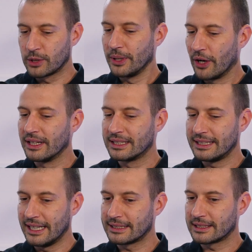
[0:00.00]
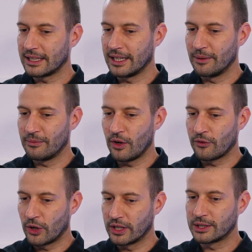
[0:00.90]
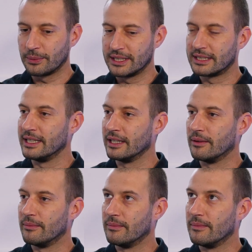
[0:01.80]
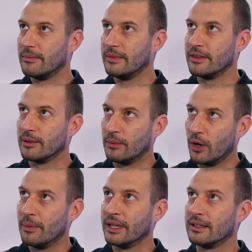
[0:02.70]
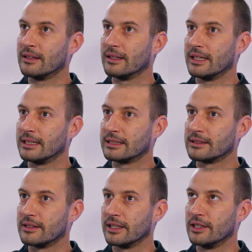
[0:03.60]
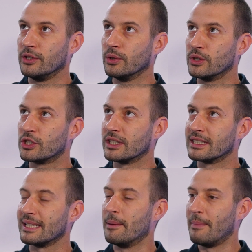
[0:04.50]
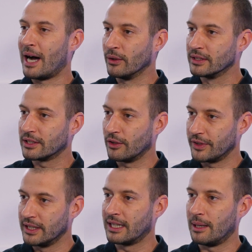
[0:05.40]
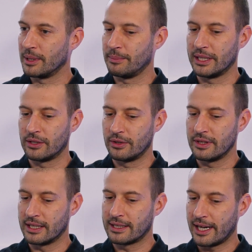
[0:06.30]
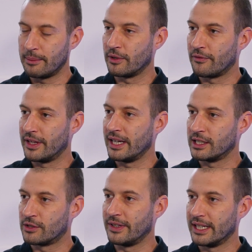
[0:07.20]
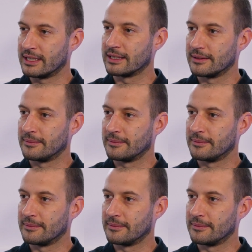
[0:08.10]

to be honest, yes, of course, we see in the moment as the hugest amounts of incoming battery, the type of the HVS.